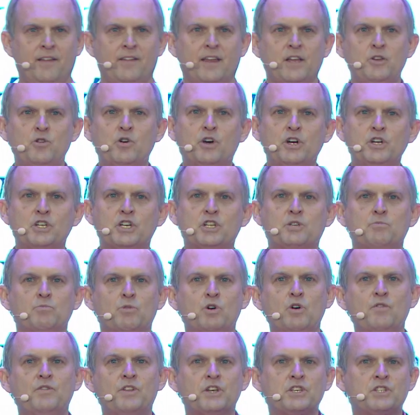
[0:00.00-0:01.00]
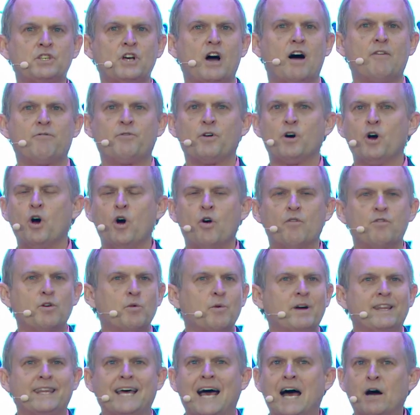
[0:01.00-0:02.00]
then you can just move the software over
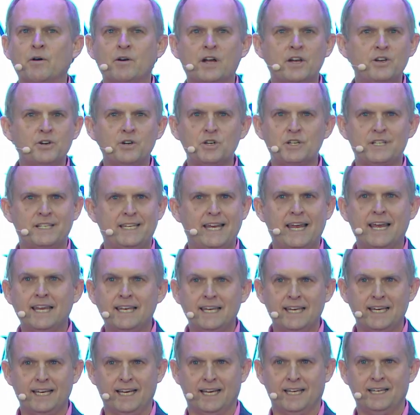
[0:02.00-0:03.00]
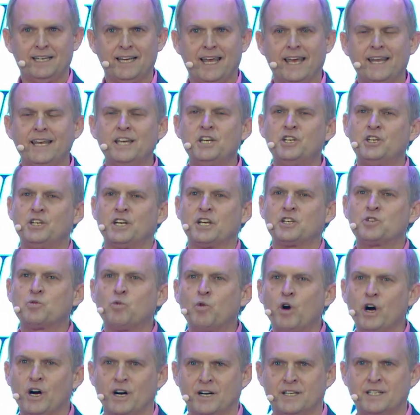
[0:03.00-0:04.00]
without understanding it, and it just
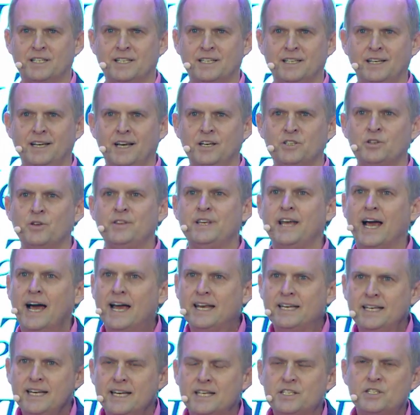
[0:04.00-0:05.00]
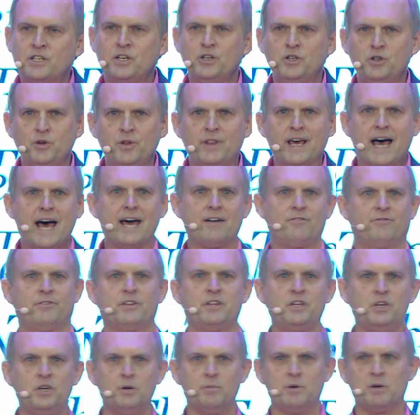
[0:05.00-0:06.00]
works. So the idea is to do that for
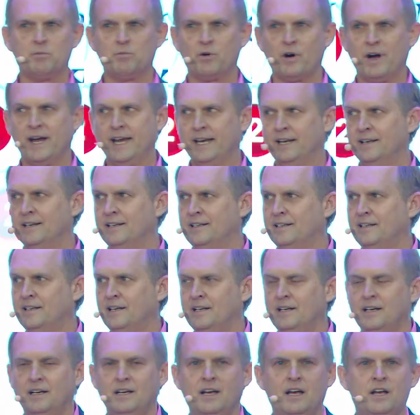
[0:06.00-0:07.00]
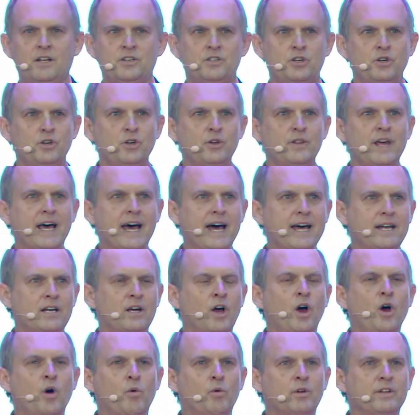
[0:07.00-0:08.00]
the human brain. To do that,
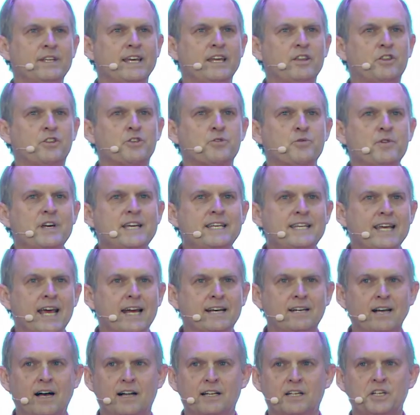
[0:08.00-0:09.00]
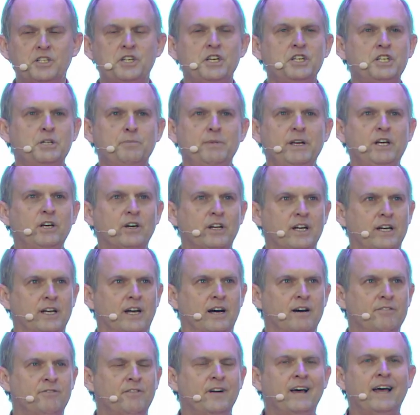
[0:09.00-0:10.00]
we'll need three technologies to be good
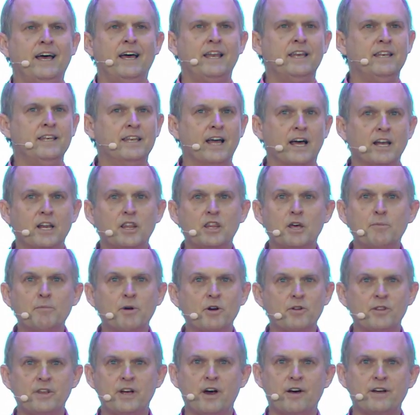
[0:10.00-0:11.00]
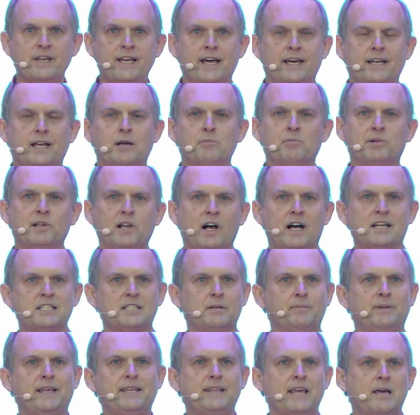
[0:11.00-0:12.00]
enough. None of them are there yet, and
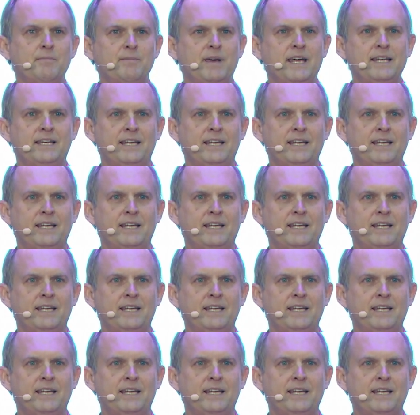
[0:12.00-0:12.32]
plausibly they may